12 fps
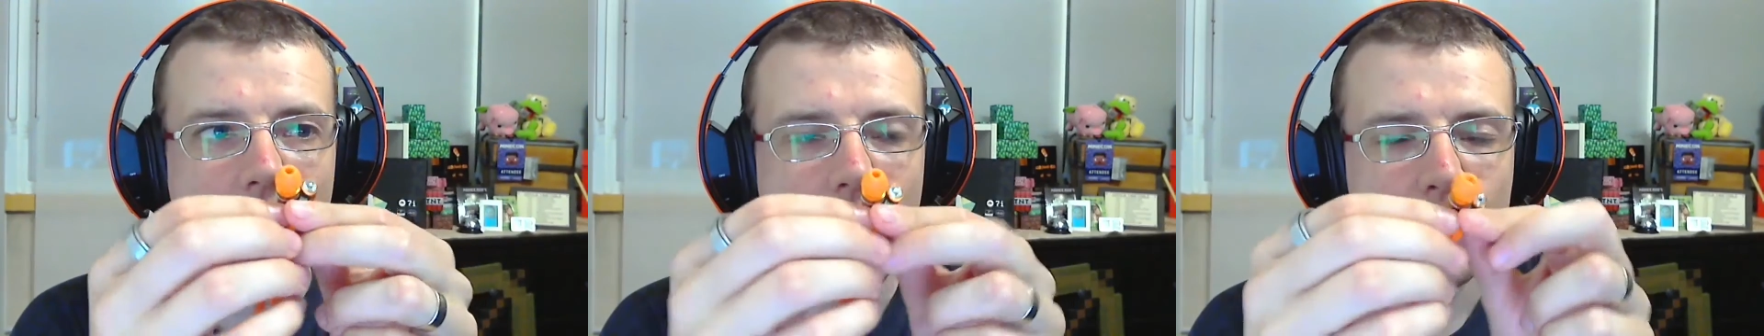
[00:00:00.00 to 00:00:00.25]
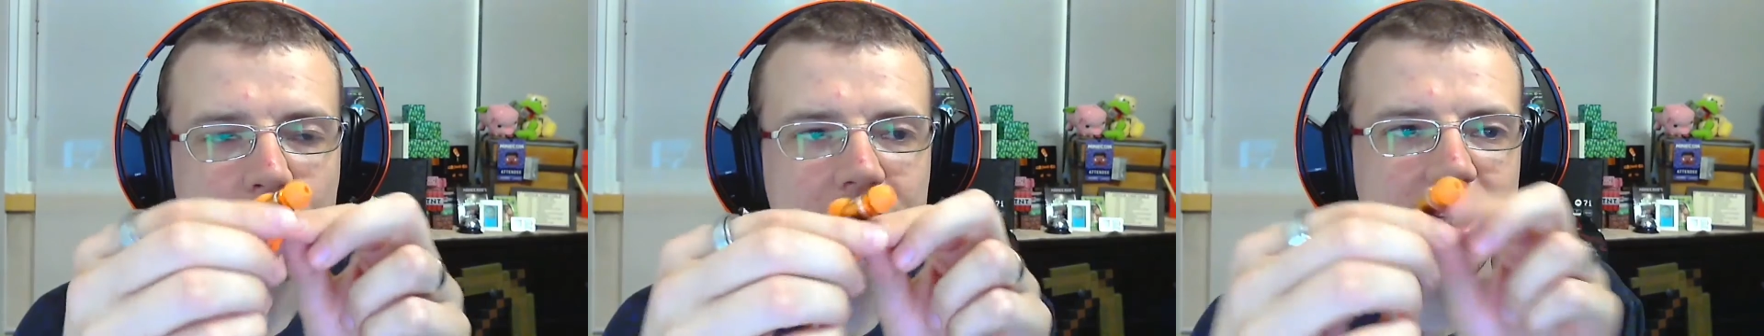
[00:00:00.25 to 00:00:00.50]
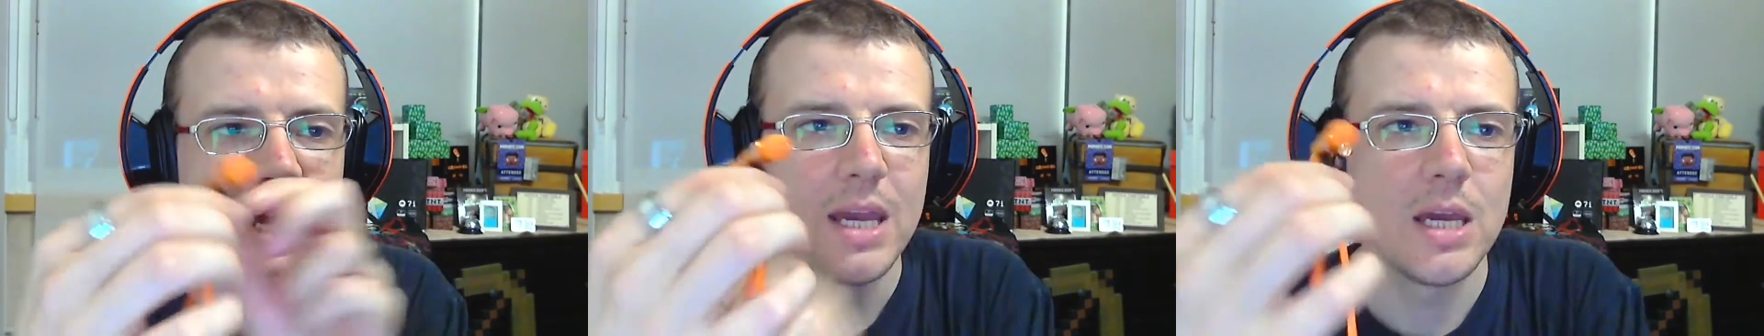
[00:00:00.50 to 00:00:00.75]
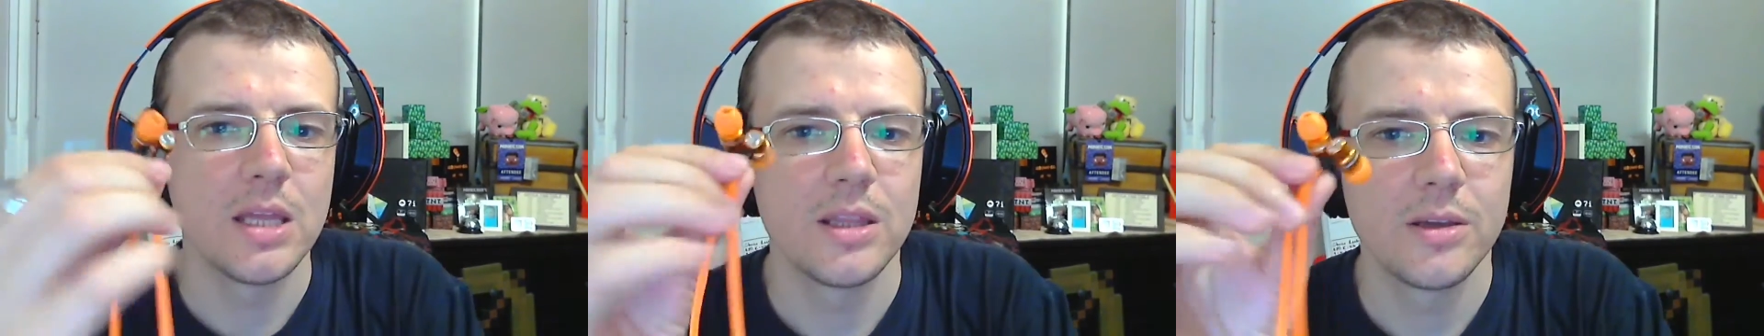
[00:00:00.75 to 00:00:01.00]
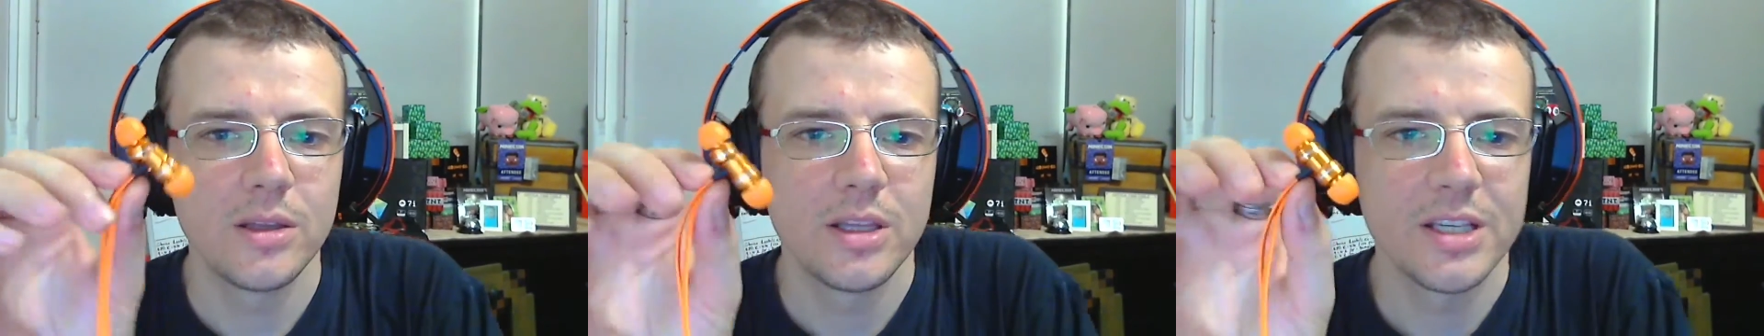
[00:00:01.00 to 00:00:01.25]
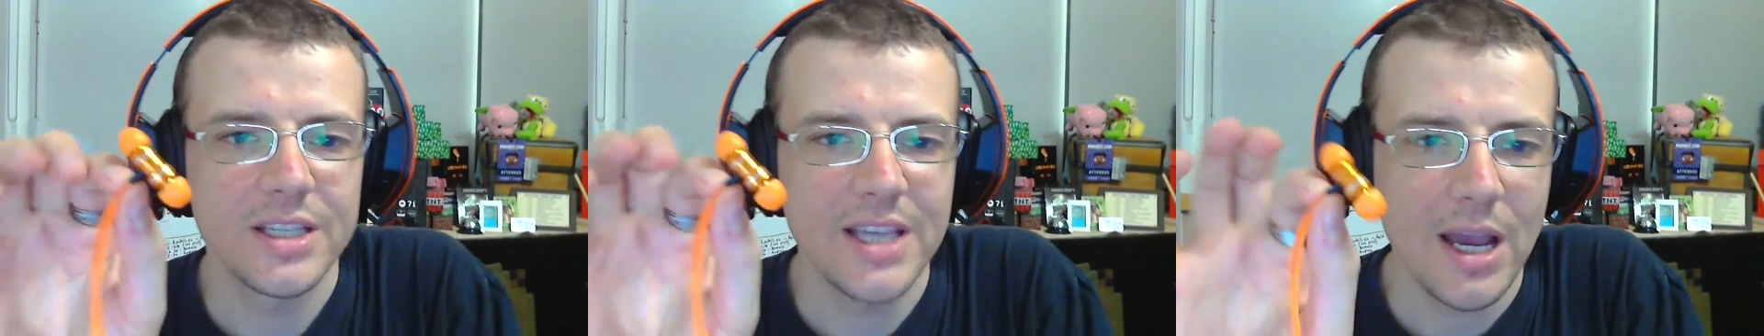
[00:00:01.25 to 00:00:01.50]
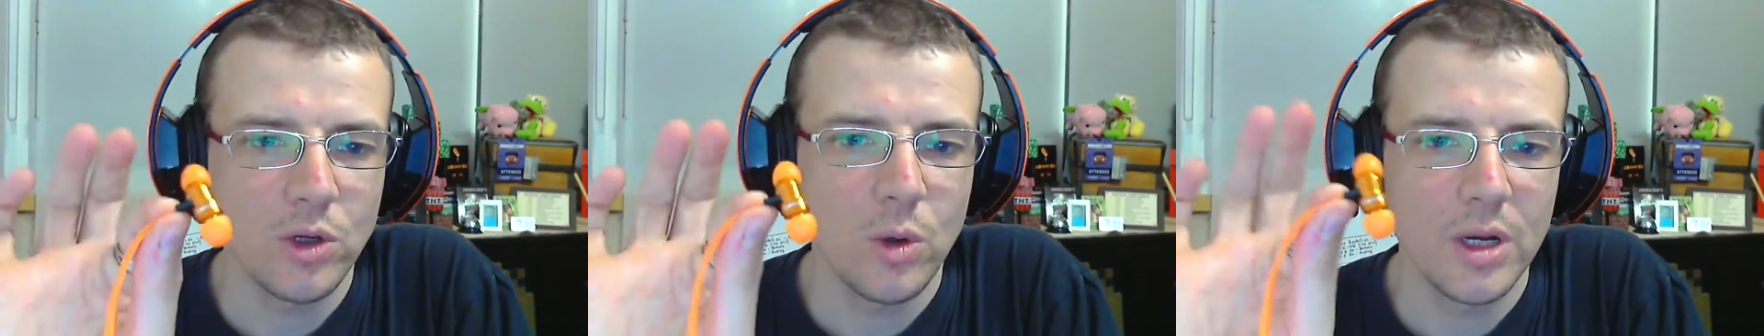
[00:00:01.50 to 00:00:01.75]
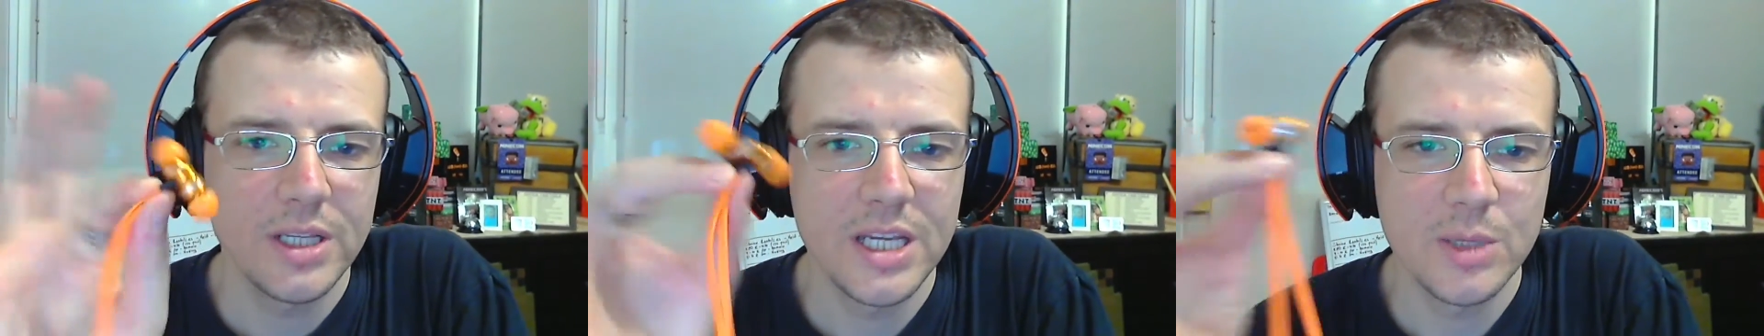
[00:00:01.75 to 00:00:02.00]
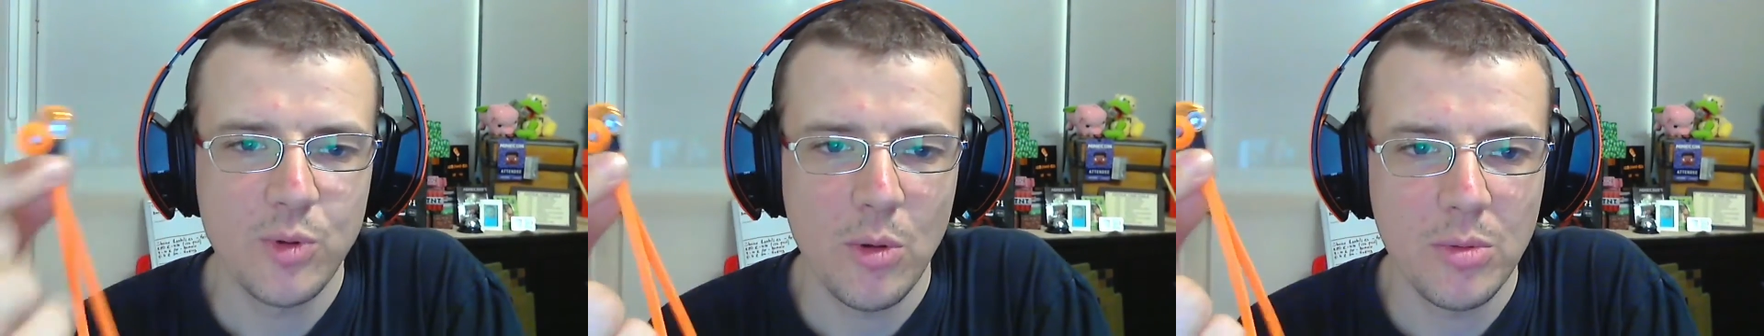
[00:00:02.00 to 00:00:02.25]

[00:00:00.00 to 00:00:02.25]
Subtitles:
I would say the sound quality is